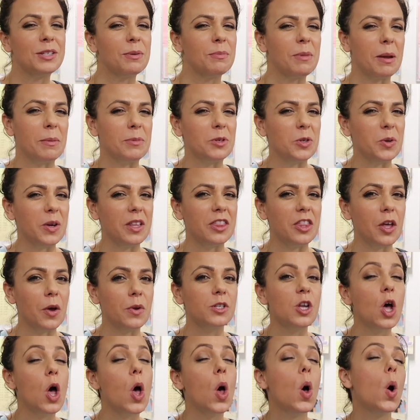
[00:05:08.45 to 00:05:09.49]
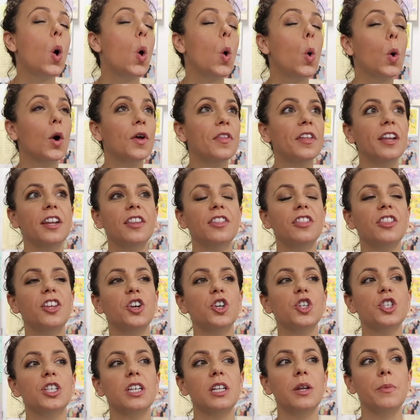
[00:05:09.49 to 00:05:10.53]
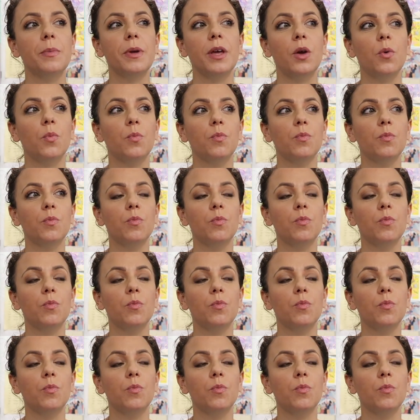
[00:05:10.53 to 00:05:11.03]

Sometimes you get those. Or that they're just gonna be